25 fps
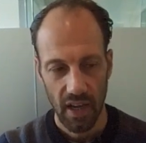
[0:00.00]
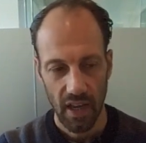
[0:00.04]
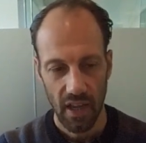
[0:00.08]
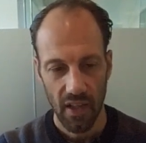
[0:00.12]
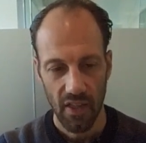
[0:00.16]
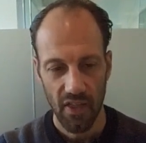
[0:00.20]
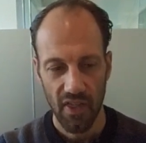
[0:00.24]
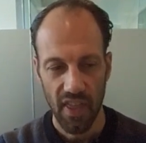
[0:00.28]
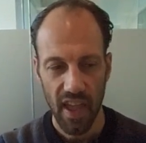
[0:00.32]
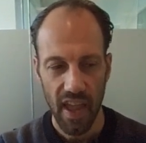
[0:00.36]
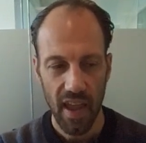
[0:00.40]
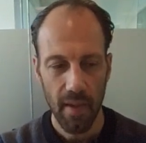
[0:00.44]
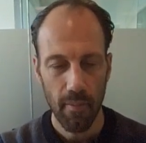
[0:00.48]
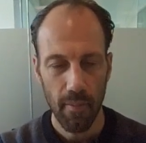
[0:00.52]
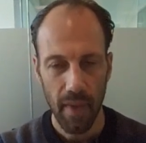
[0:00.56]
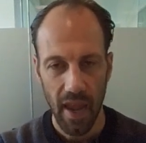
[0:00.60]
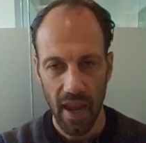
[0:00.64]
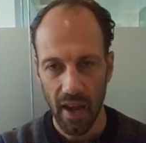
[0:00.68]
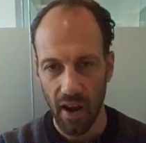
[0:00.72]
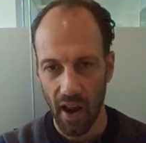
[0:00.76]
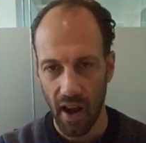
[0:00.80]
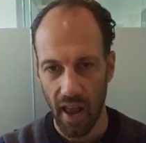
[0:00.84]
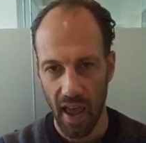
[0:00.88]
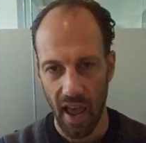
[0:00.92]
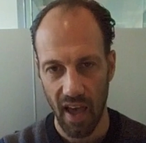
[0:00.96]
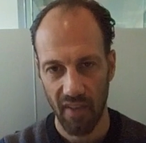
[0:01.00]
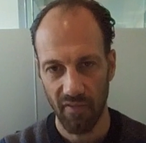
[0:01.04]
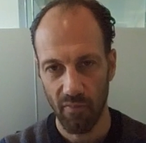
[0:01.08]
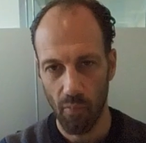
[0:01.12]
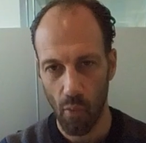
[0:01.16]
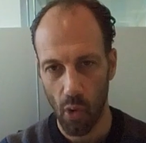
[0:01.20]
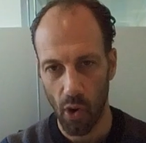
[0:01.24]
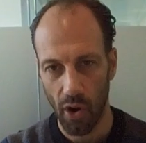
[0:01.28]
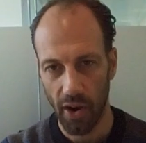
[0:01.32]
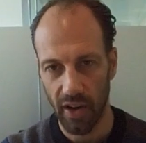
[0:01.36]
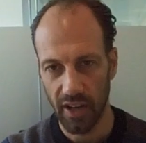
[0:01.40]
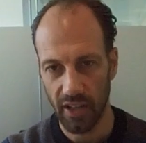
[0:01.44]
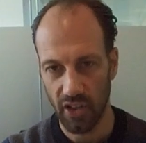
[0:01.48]
they may not have
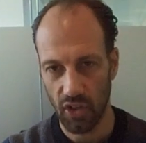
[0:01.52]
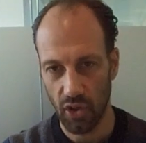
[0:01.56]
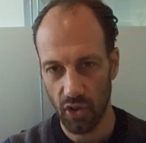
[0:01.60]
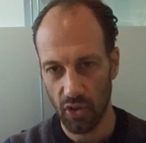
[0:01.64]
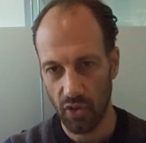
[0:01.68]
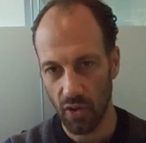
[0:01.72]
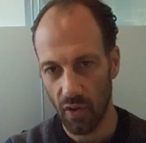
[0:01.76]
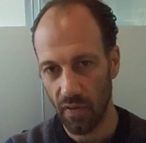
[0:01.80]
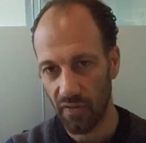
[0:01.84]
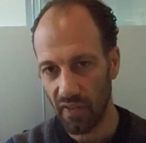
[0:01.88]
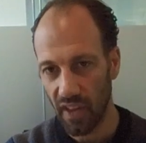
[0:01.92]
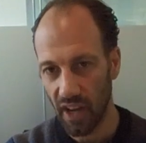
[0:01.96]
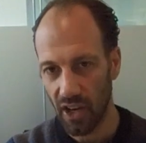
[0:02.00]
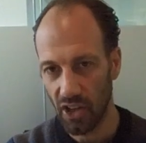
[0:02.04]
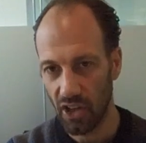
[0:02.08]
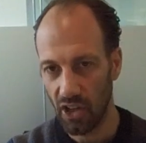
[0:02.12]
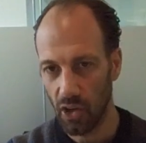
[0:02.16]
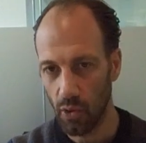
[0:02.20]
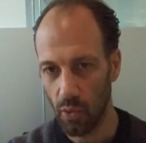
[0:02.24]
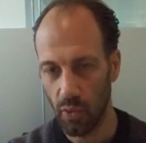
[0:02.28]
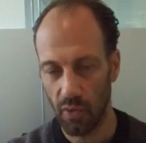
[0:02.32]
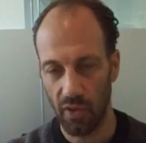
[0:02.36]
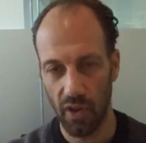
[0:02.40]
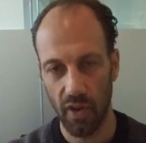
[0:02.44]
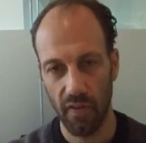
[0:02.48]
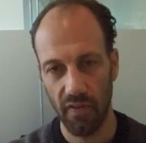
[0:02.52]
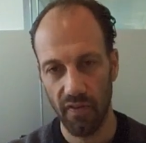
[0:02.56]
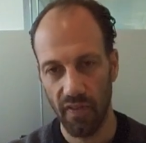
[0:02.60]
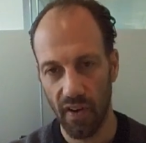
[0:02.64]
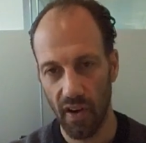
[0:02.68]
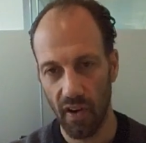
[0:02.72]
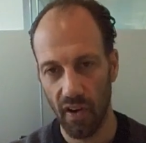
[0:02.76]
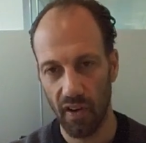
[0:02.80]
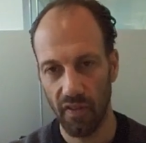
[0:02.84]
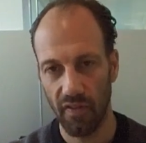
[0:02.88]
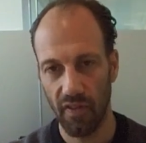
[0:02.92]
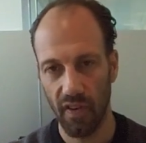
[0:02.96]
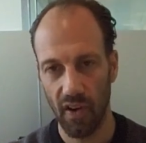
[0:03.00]
mortgages, or if they do, they're
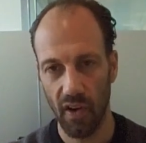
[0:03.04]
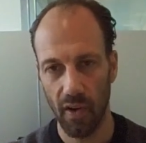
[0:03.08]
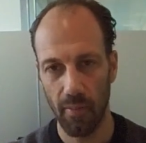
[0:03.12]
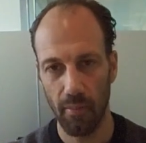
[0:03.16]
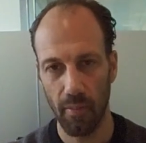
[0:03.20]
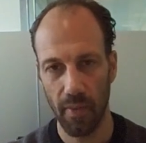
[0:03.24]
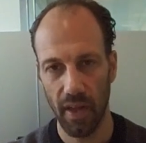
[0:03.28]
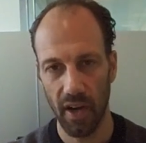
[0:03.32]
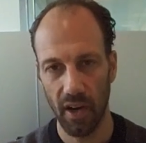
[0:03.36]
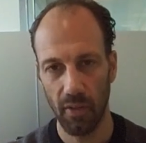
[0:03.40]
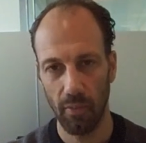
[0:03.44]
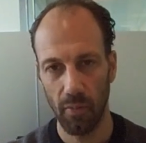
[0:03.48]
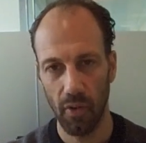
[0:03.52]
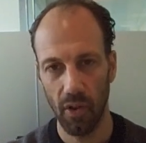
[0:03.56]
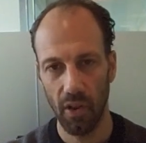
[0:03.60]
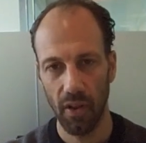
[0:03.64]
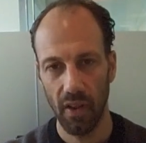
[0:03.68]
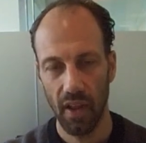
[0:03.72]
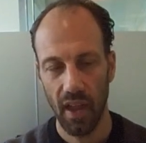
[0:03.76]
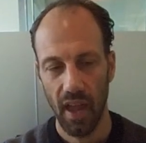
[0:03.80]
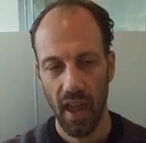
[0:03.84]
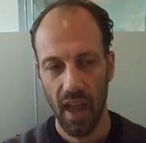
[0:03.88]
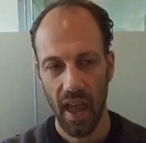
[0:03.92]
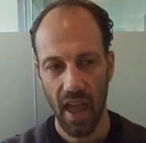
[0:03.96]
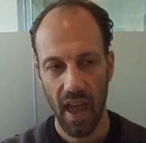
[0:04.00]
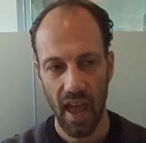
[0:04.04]
very, very minimal.